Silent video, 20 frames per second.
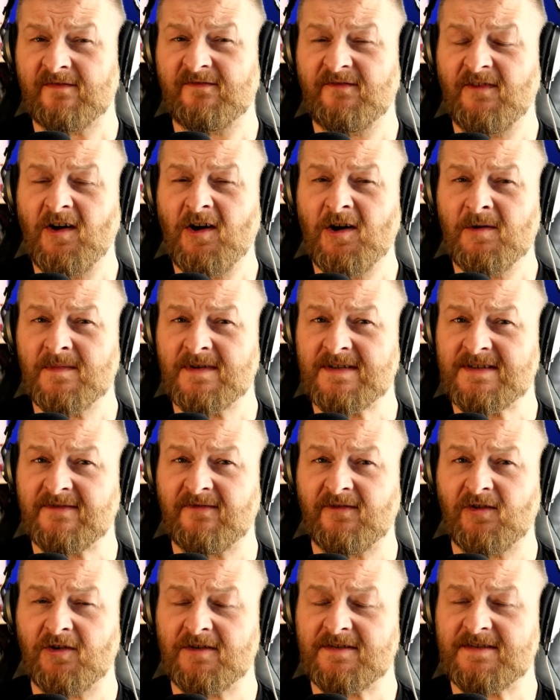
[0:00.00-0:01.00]
when farmers
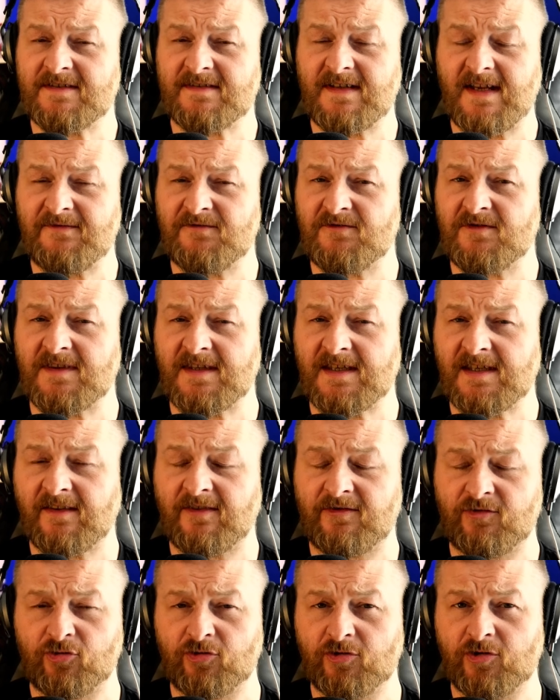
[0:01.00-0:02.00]
have lost everything
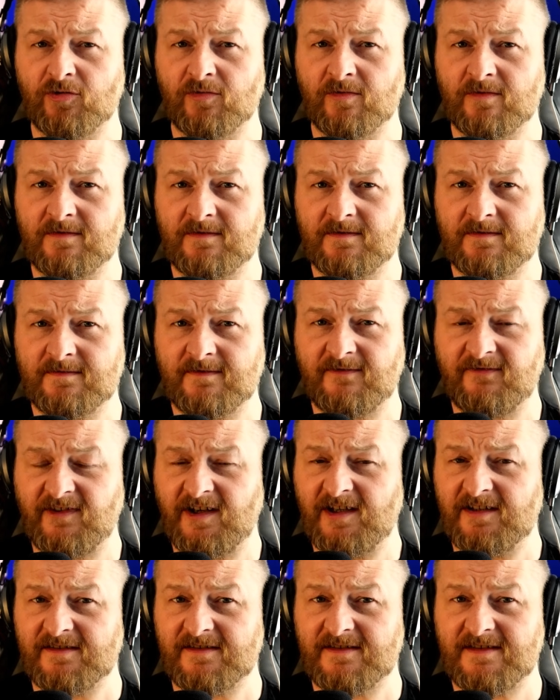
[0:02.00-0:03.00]
through
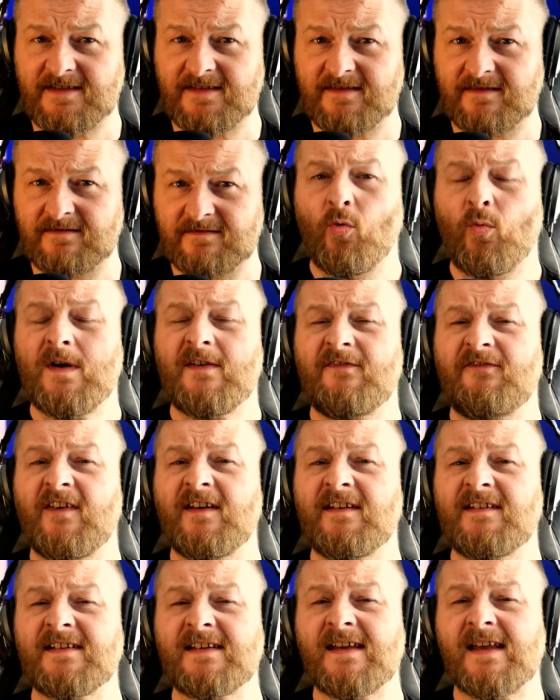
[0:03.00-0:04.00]
floods. We're
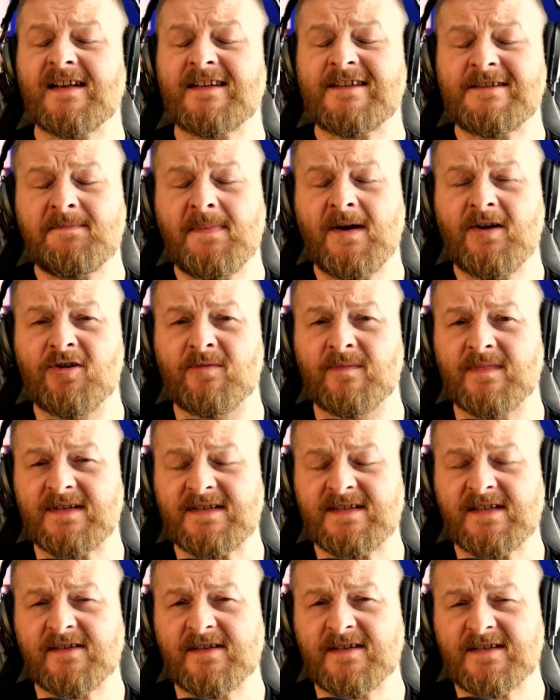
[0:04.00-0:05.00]
funding
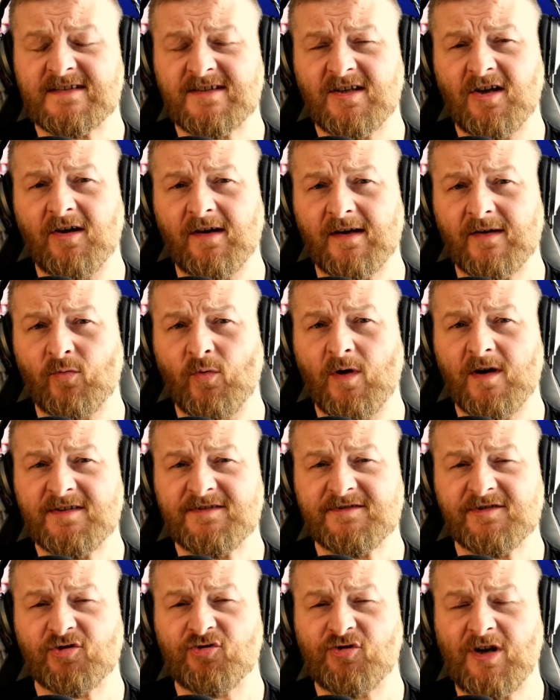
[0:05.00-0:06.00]
experiments in the sky
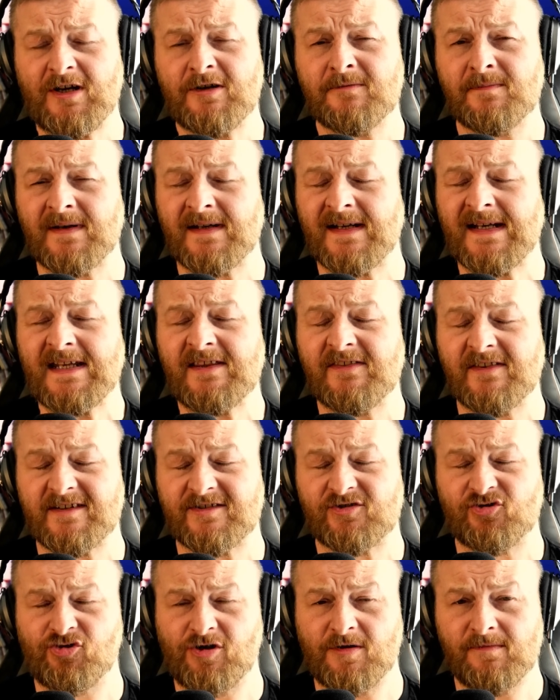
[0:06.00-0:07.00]
whilst the ground beneath
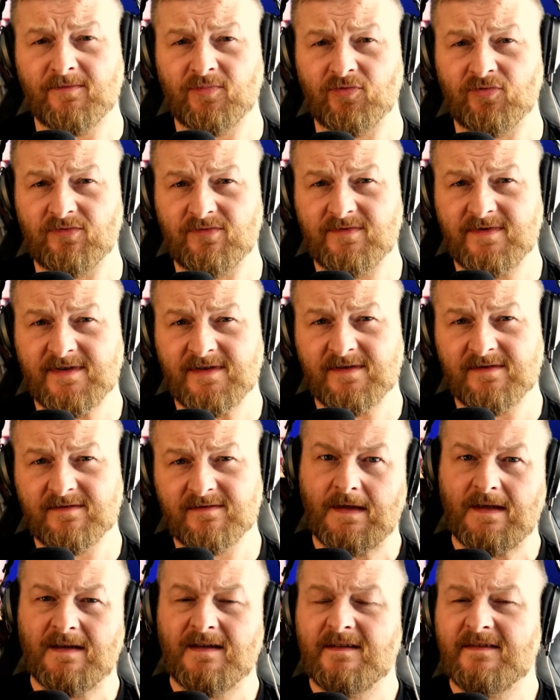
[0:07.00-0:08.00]
us crumbles.
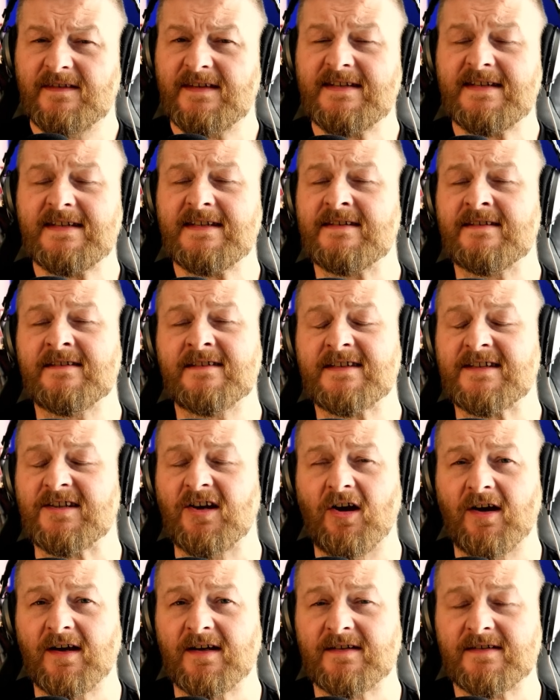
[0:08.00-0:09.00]
This isn't
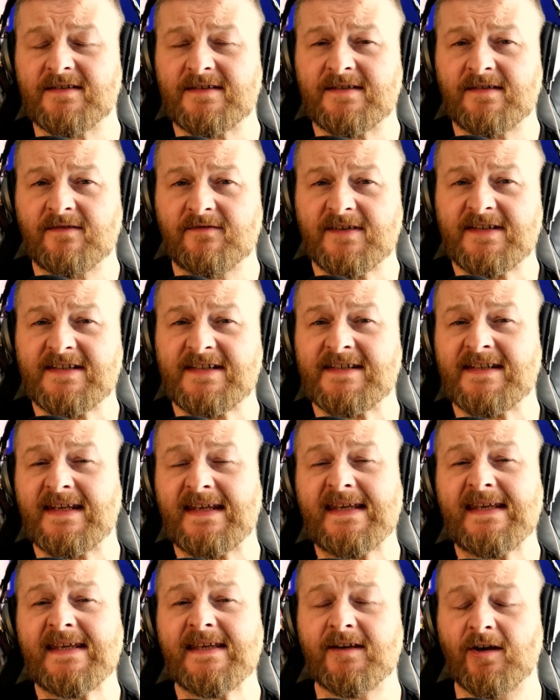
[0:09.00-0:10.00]
science, this is
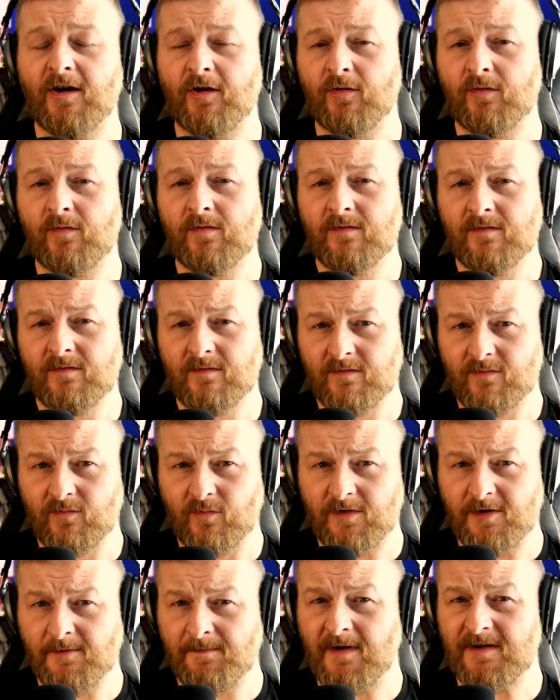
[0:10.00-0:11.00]
ego
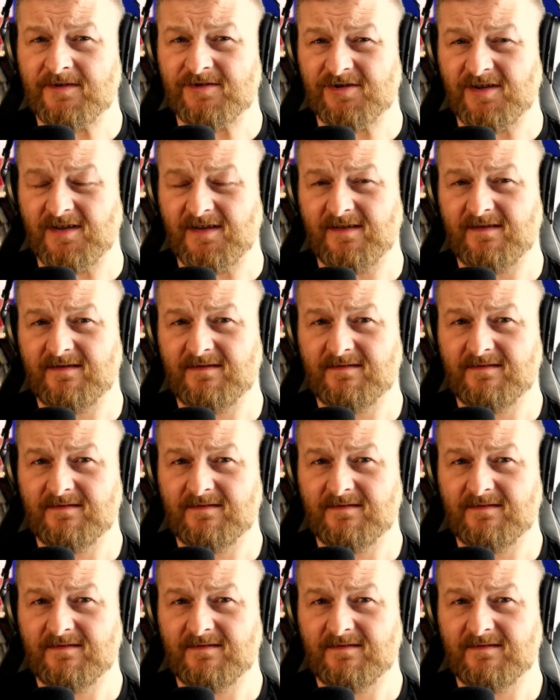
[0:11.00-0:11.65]
with a budget.